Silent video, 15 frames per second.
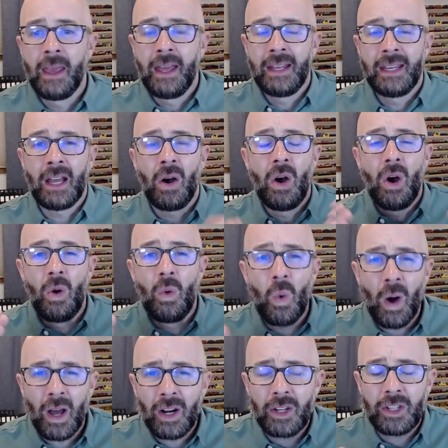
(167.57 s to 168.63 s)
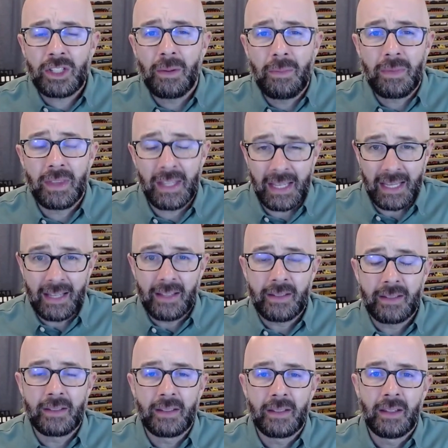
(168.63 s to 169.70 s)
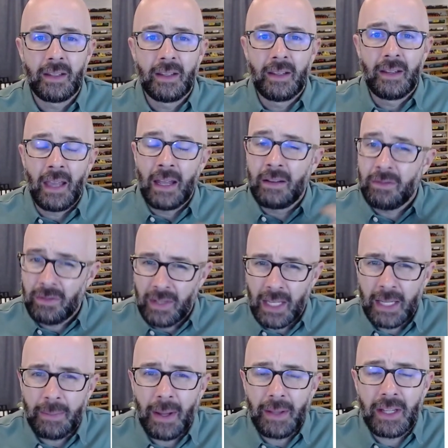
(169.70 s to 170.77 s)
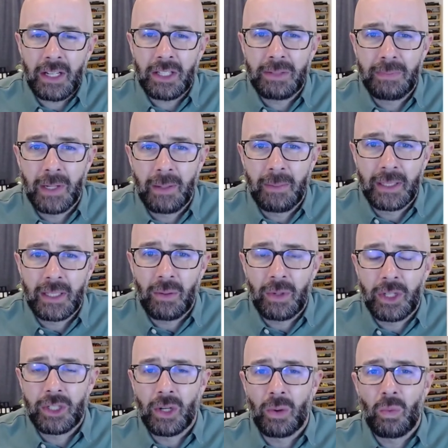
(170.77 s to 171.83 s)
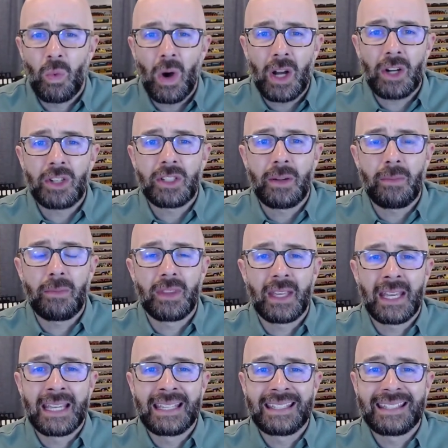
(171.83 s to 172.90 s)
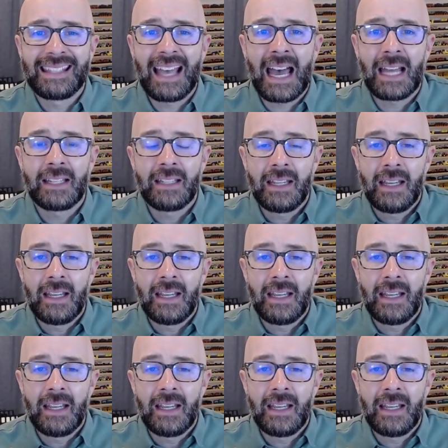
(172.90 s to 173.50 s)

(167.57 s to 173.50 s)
Now, what are some things, and think about that experiment that we showed, what are some things that